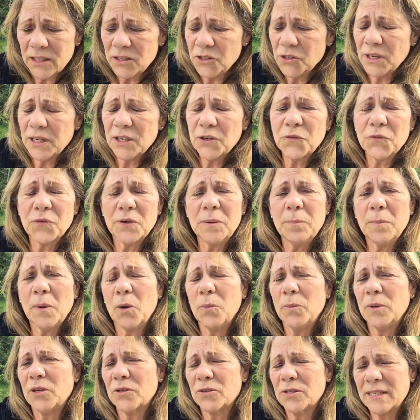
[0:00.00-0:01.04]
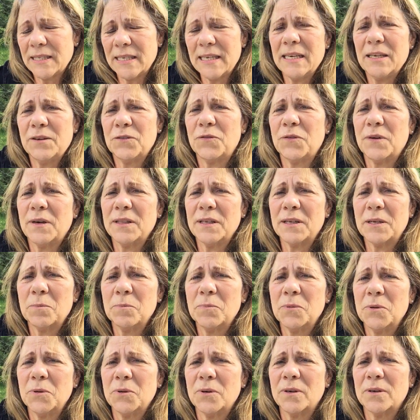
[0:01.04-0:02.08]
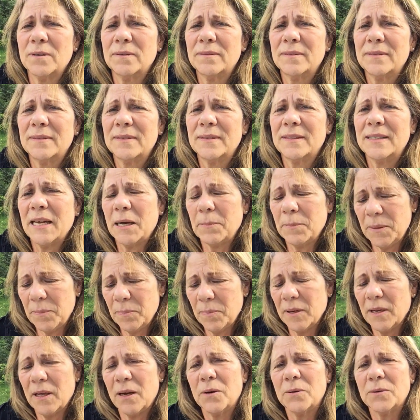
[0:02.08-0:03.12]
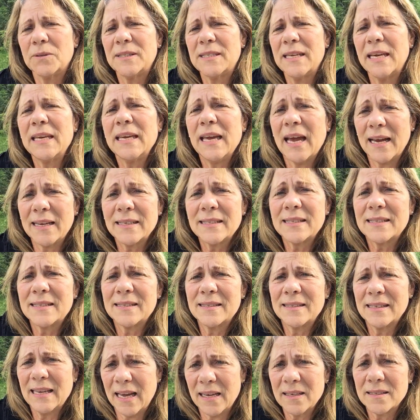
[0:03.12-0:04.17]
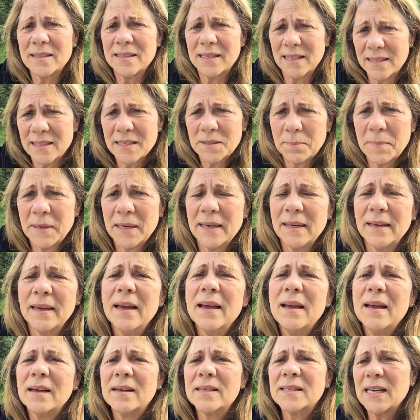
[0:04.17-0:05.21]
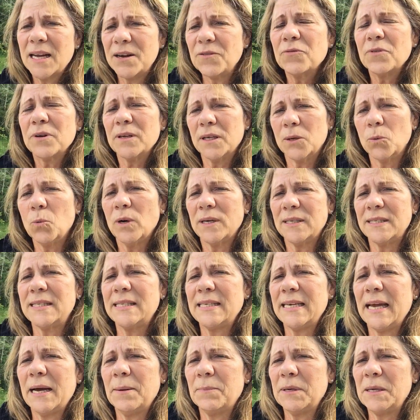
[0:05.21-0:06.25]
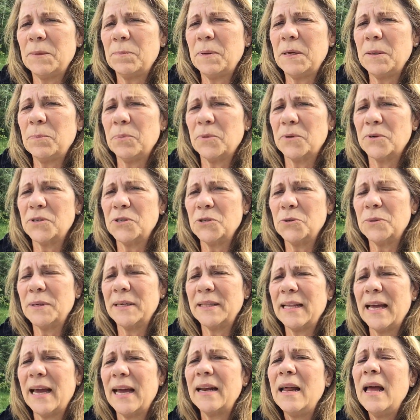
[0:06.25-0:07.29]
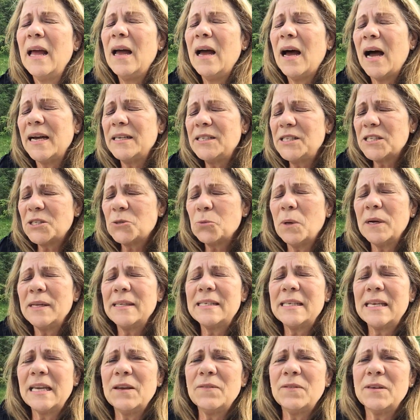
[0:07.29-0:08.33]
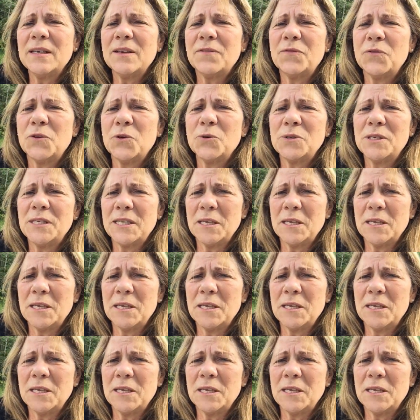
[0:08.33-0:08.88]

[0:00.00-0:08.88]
you get a free moment, you're sitting in front of the computer. Tell me below, say yes, yes, that's me. Because I really want to see how many people are doing that. I just wanted to give you a few